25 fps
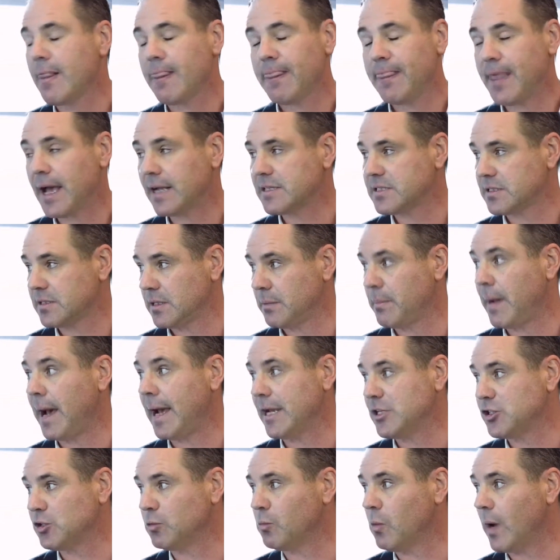That's the
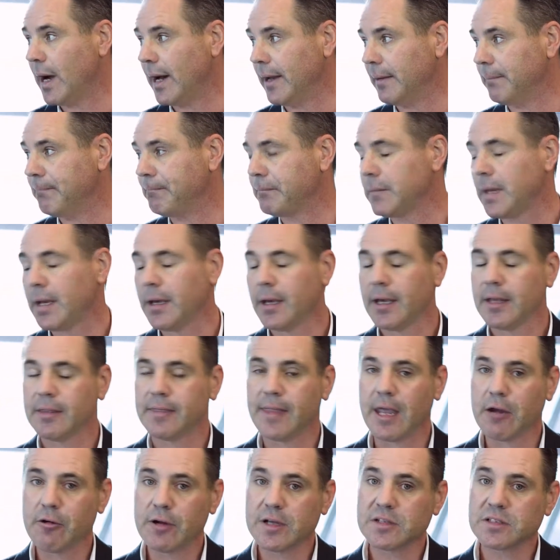major one.
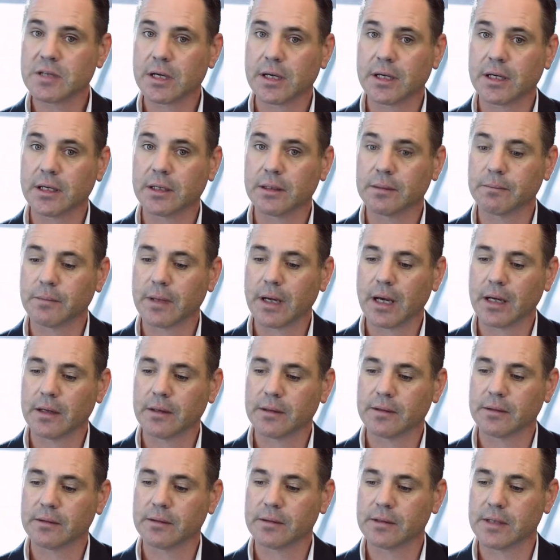There
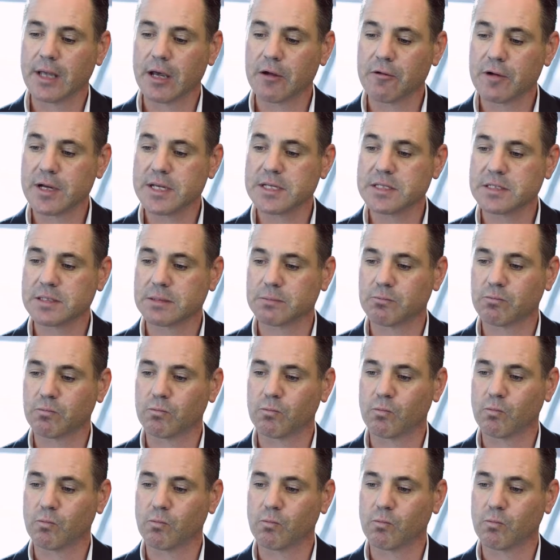is